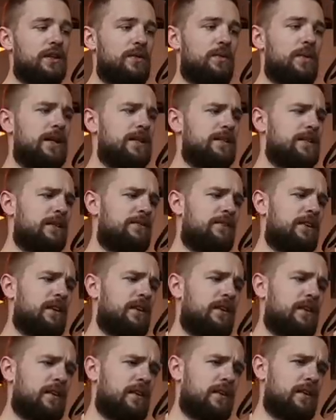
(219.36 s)
it weighs,
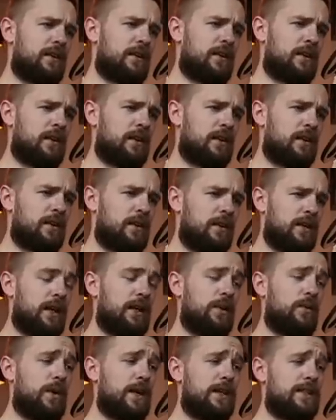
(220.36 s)

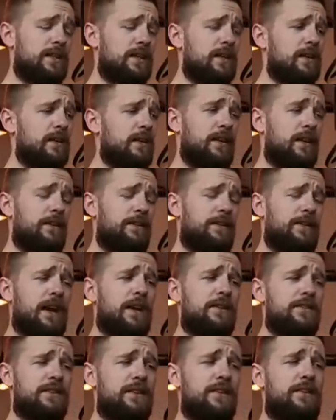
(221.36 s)
it weighs
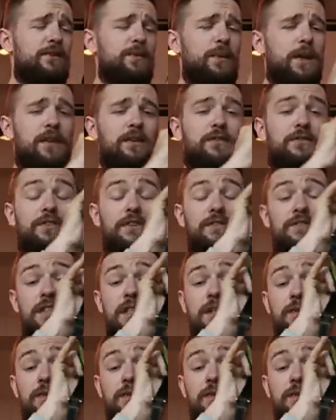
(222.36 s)
1,350